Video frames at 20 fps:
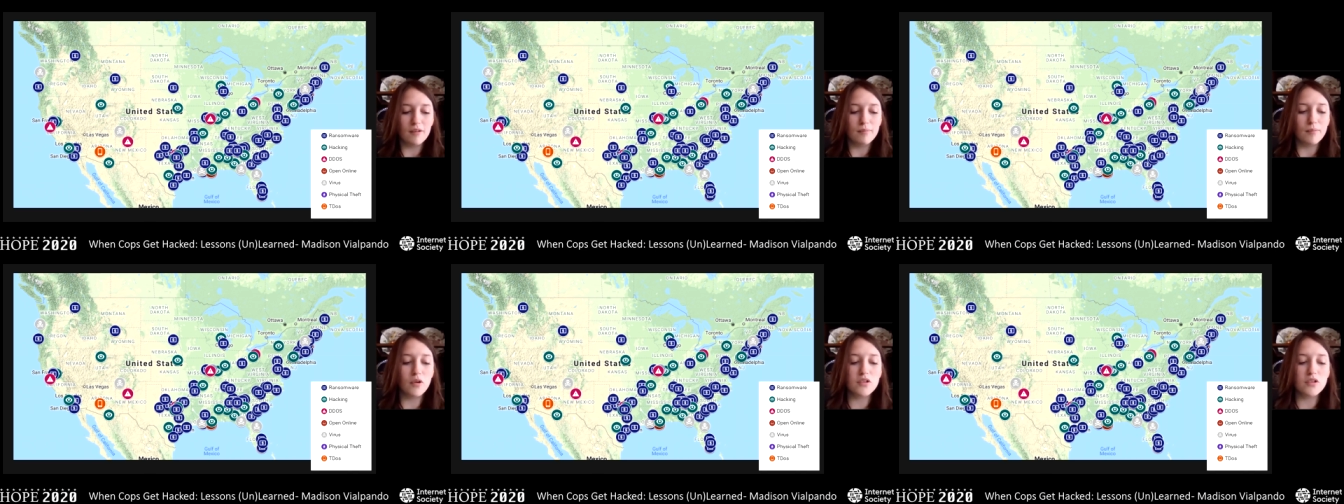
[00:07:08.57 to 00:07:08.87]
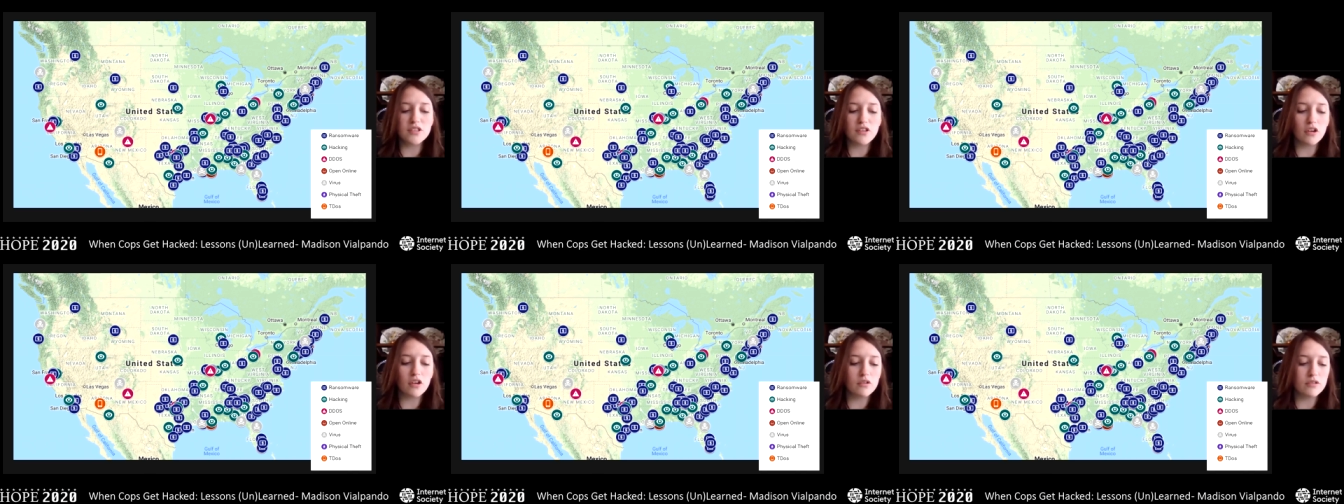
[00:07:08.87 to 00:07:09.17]

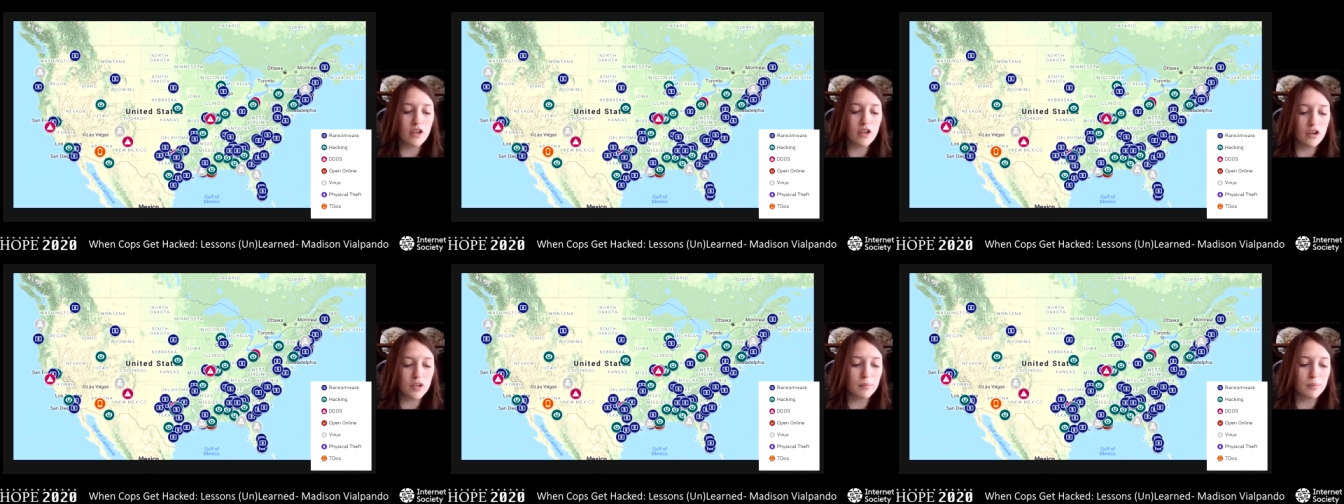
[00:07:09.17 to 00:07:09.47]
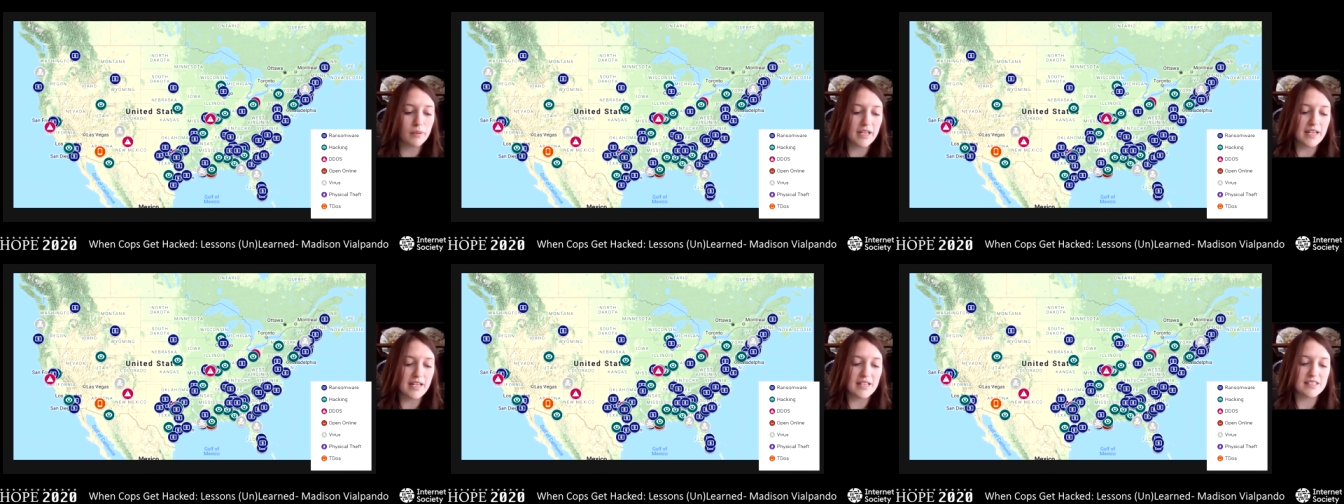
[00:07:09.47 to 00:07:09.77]
Most
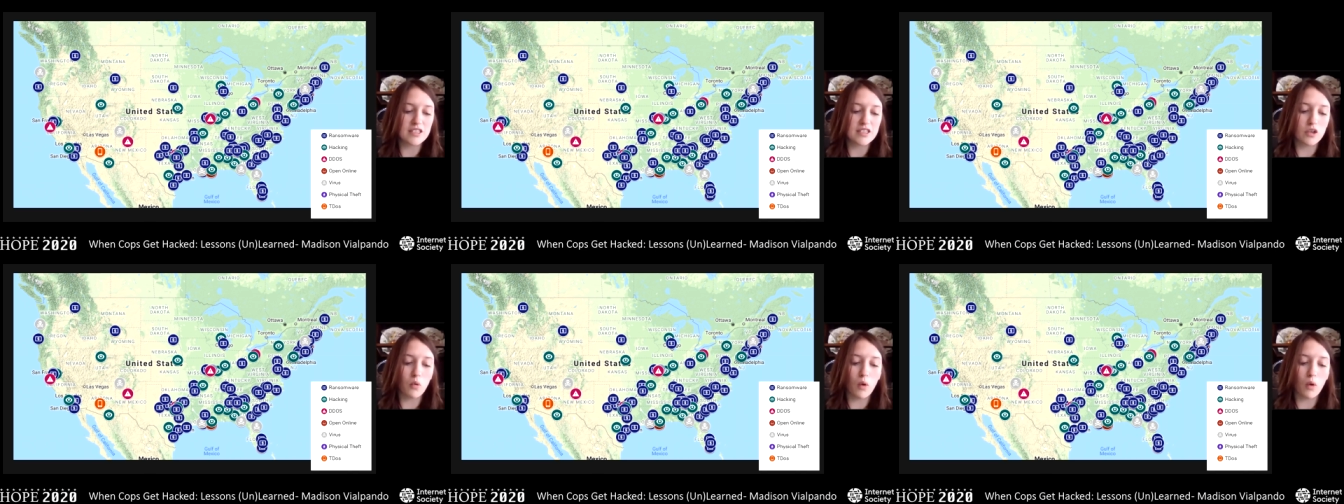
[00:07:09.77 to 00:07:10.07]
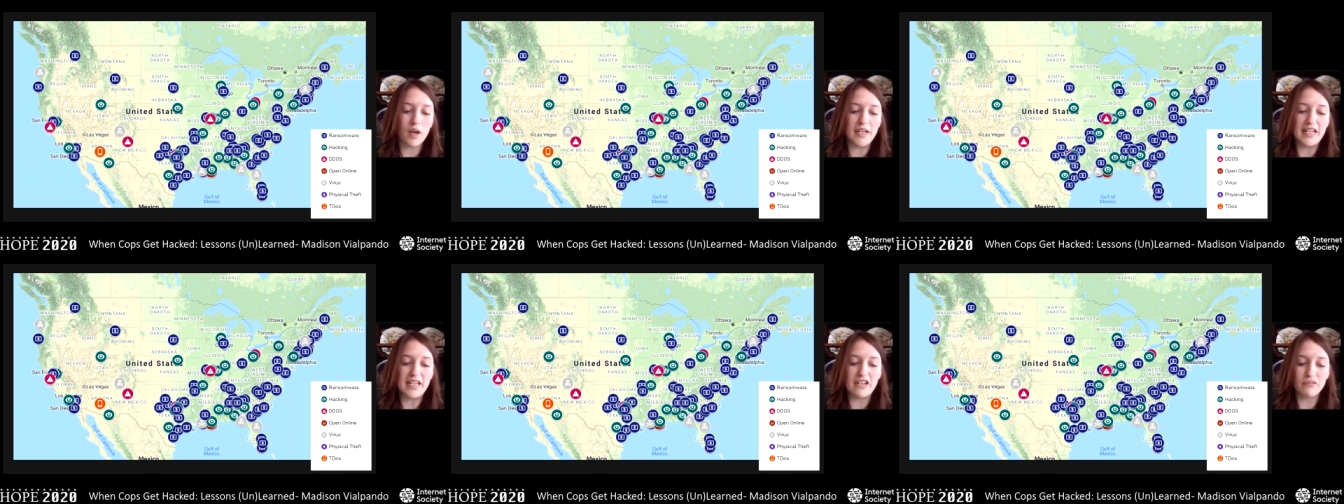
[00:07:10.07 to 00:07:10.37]
notably is the
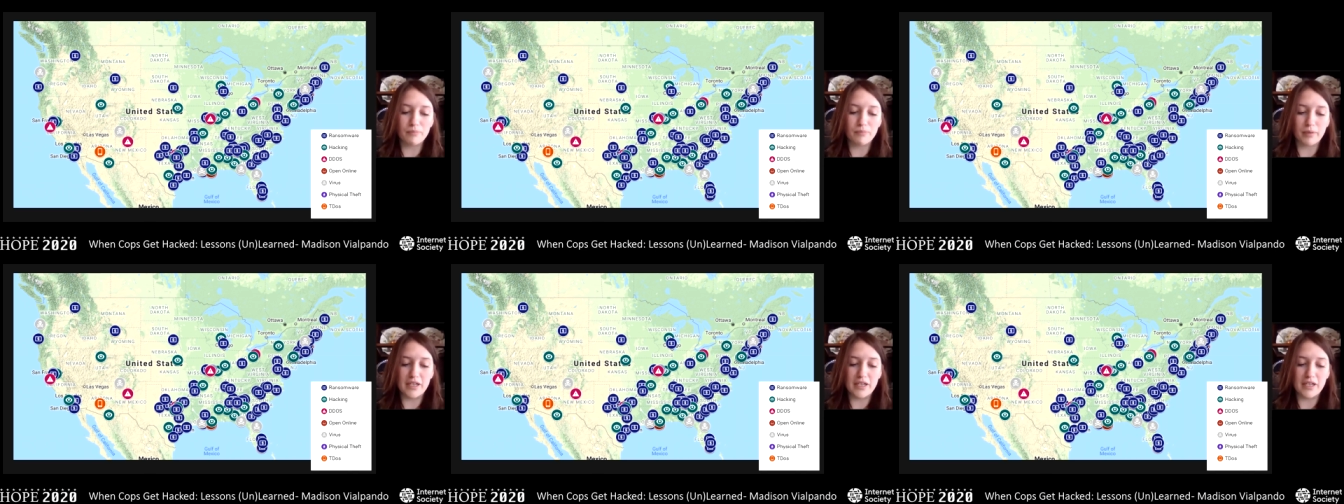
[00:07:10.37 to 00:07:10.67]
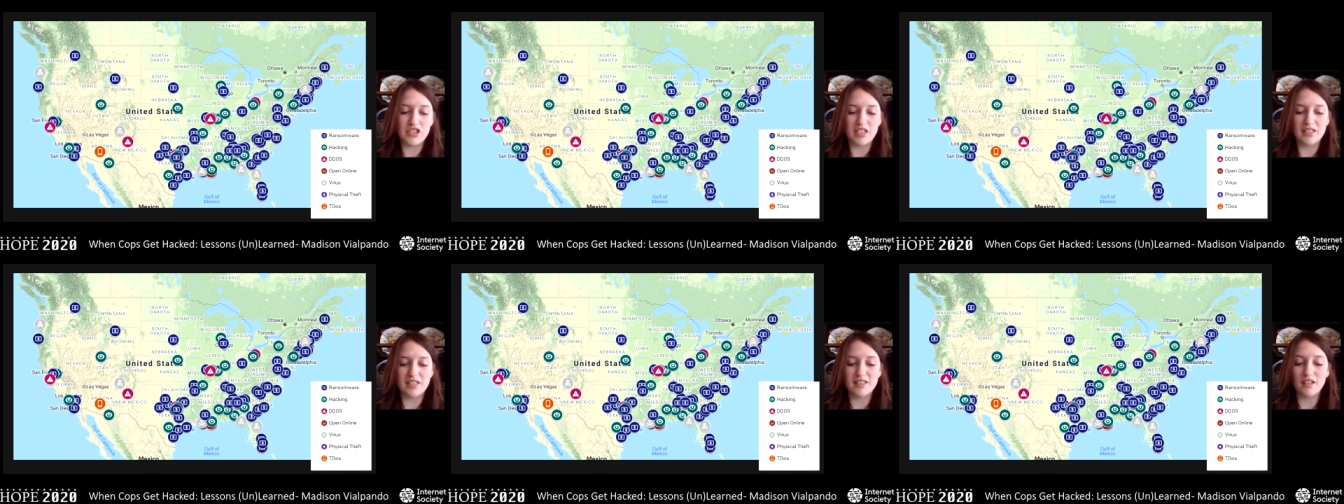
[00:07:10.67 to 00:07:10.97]
quantity of
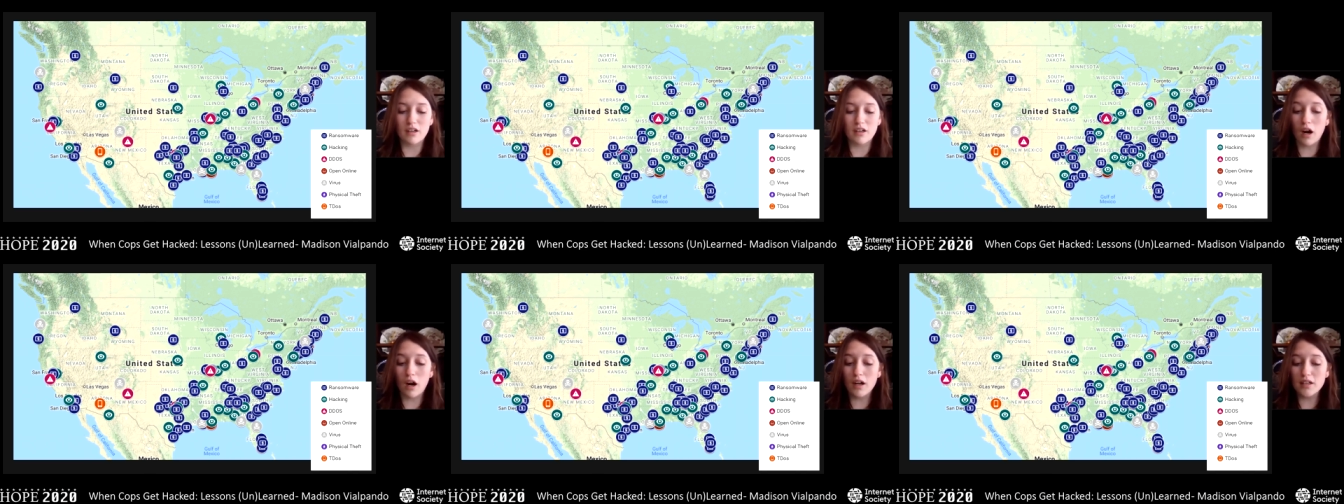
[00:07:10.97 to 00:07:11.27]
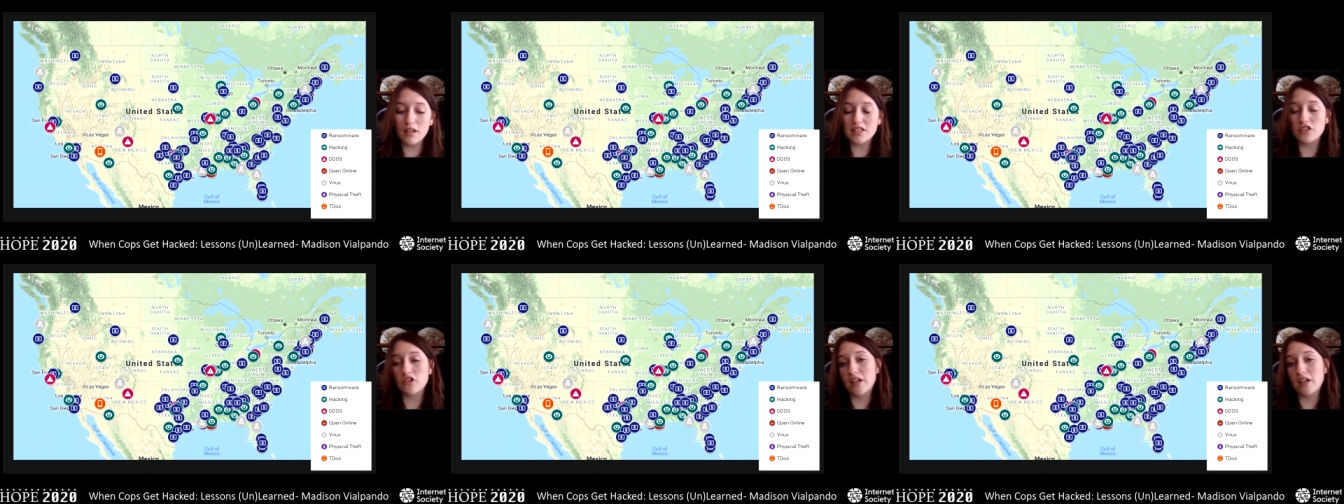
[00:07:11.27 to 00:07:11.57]
breaches that are
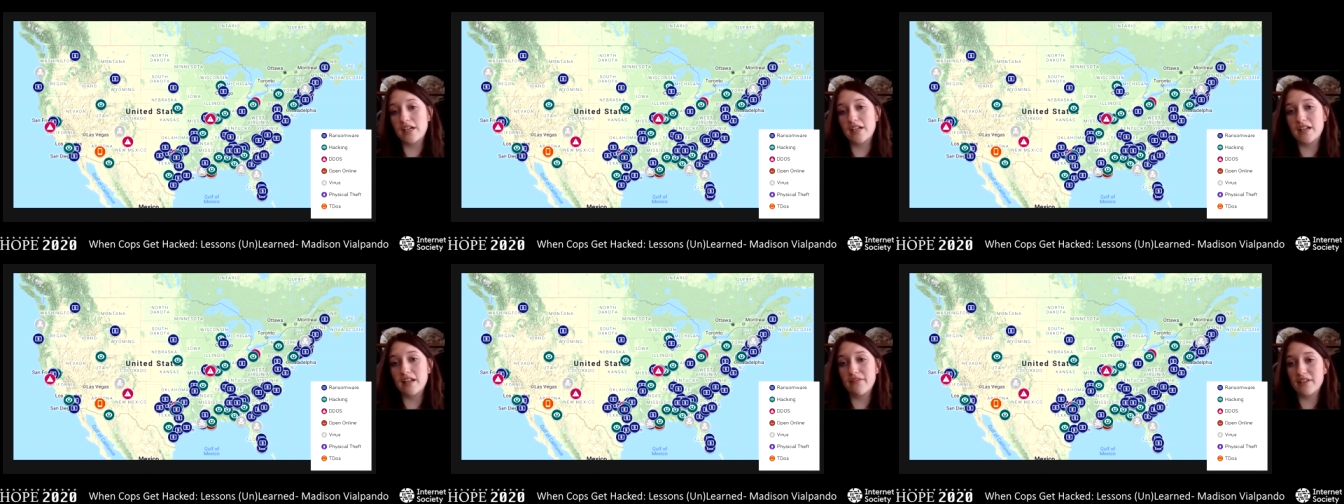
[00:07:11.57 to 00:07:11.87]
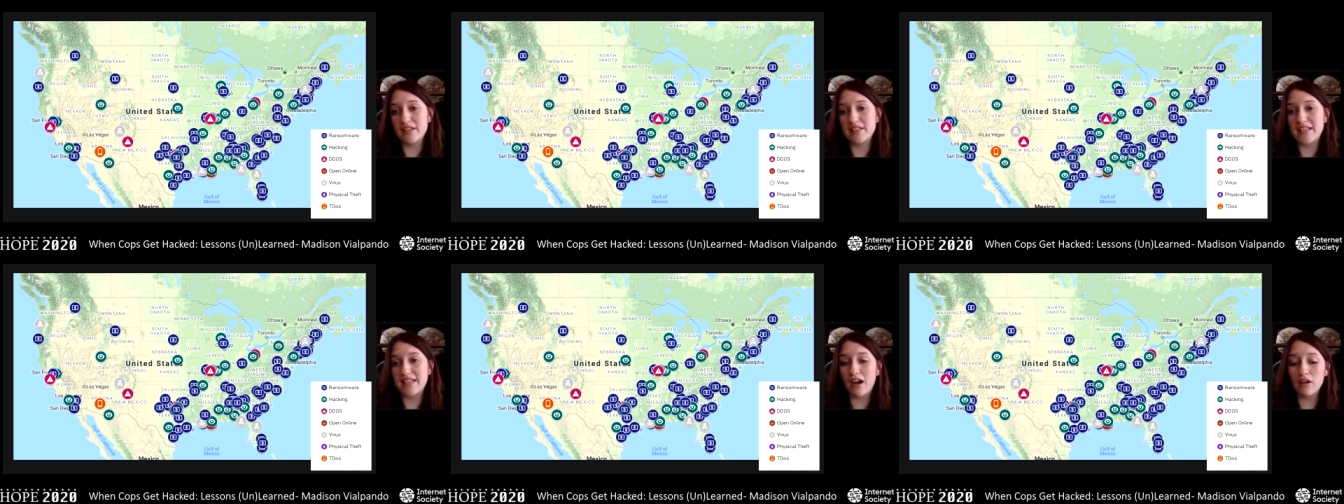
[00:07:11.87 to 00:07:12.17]
concentrated in
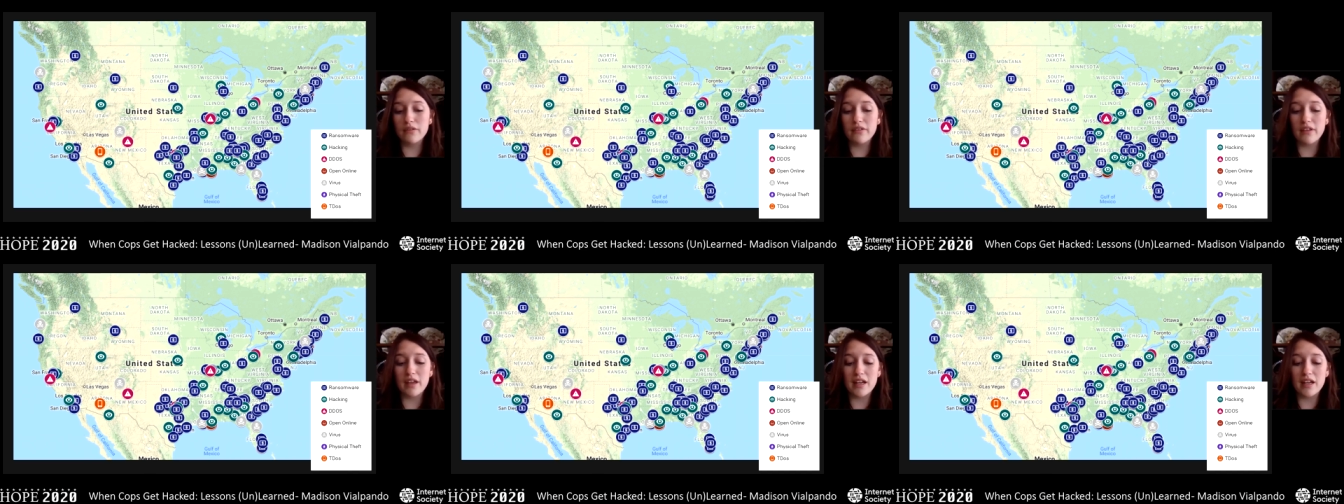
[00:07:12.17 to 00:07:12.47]
the south